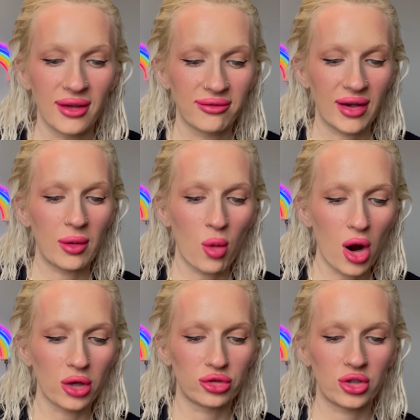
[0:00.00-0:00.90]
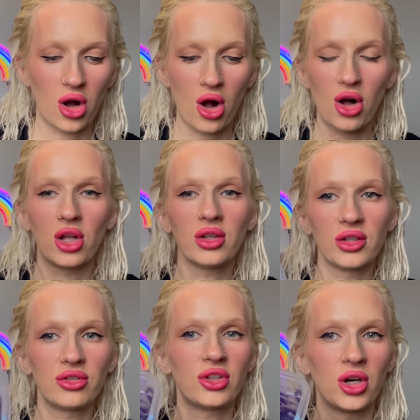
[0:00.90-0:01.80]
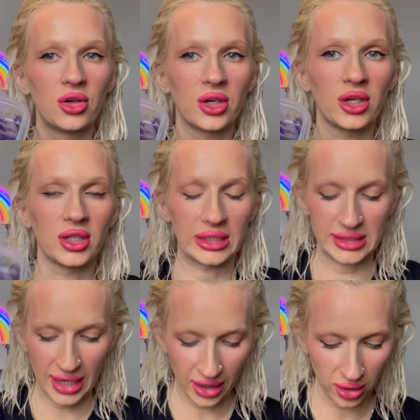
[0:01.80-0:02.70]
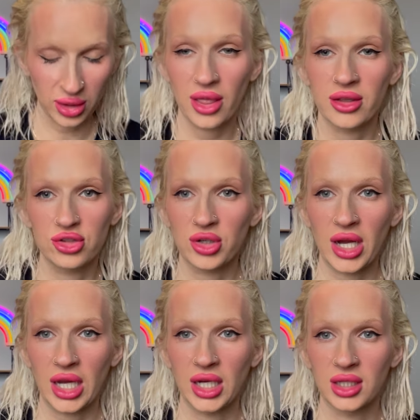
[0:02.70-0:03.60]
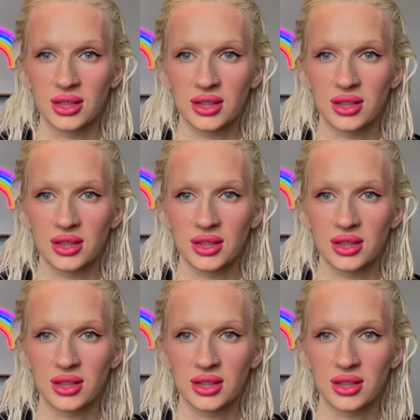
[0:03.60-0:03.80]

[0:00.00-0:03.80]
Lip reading: if I washed all this toner down the drain.